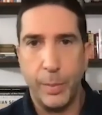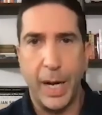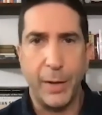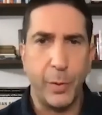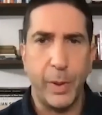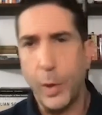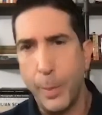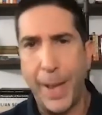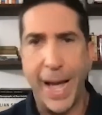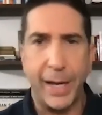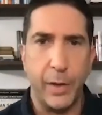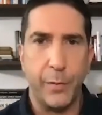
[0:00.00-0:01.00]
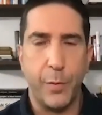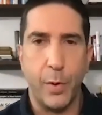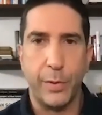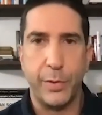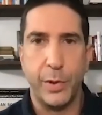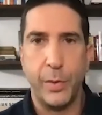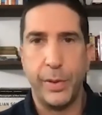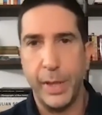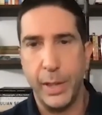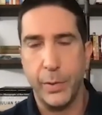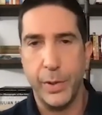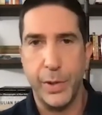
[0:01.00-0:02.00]
Uh, so I go back and forth to do
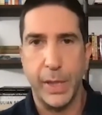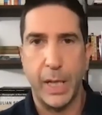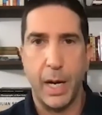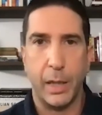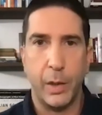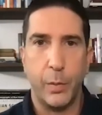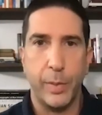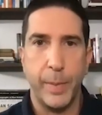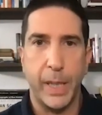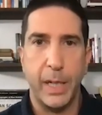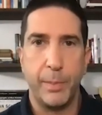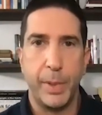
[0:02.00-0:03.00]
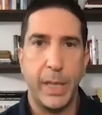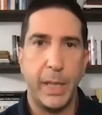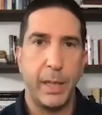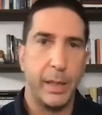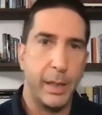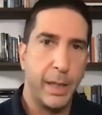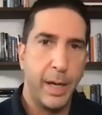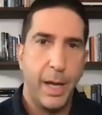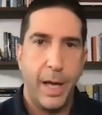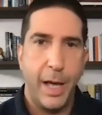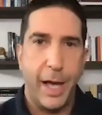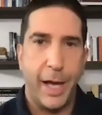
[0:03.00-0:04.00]
theater in Chicago with my company and
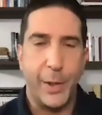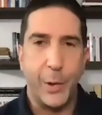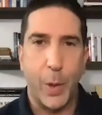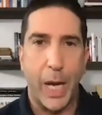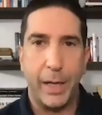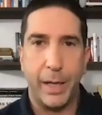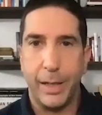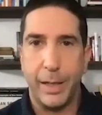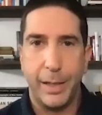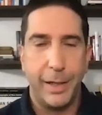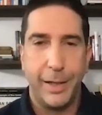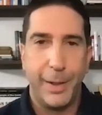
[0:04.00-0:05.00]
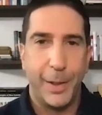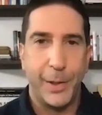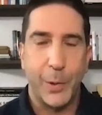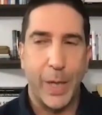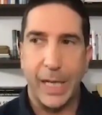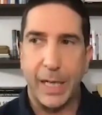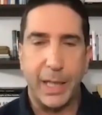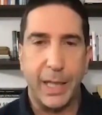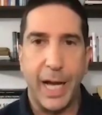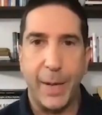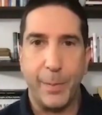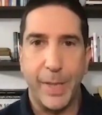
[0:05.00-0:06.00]
and try to try to
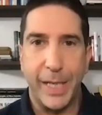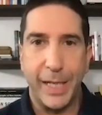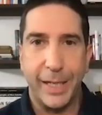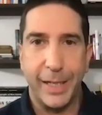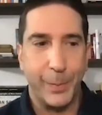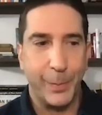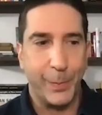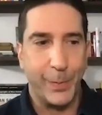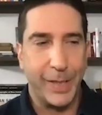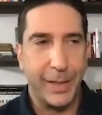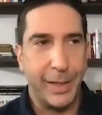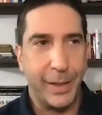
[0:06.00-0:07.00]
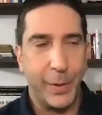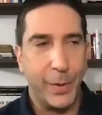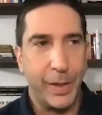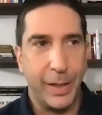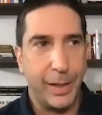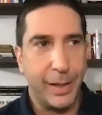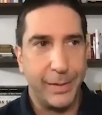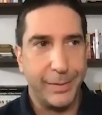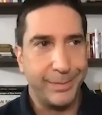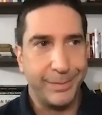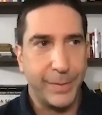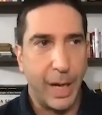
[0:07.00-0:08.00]
climb the um, you know the,
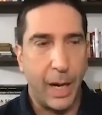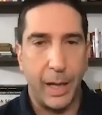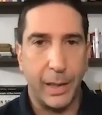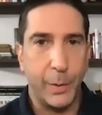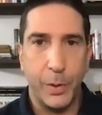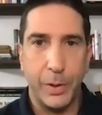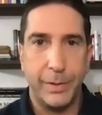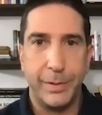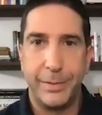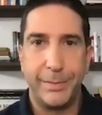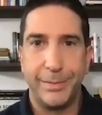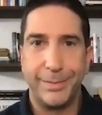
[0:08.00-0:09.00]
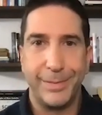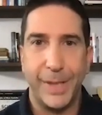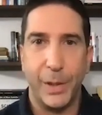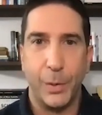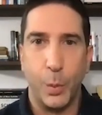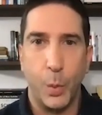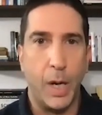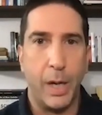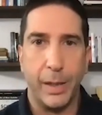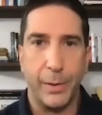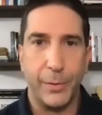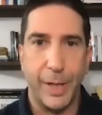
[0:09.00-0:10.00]
the Hollywood you know
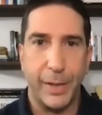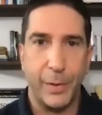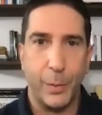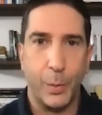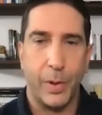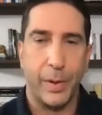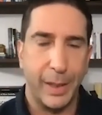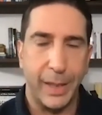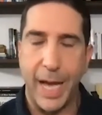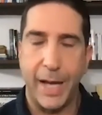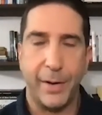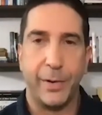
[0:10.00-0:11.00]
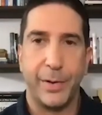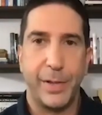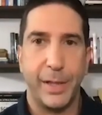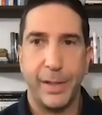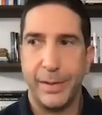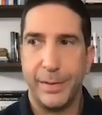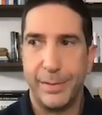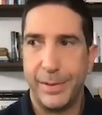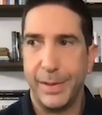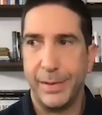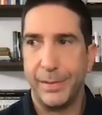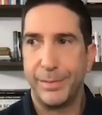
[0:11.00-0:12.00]
rungs as it were the ladder to
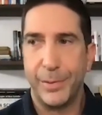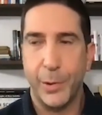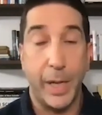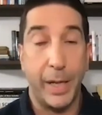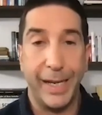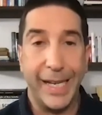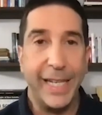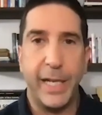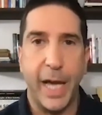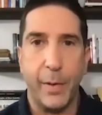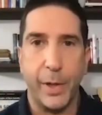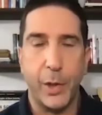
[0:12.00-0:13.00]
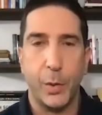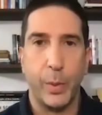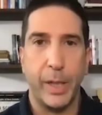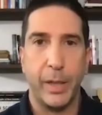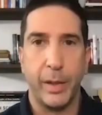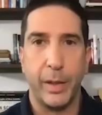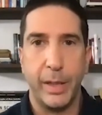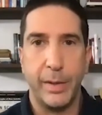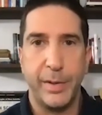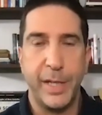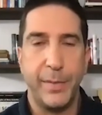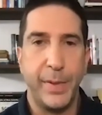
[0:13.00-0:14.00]
to try to eke out a career in
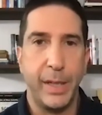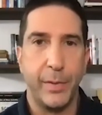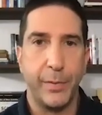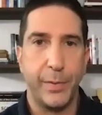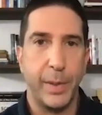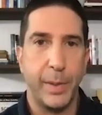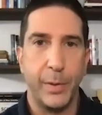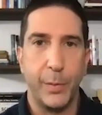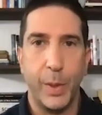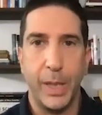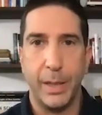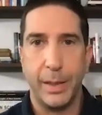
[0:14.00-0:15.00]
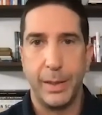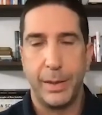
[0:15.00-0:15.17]
TV and film as well.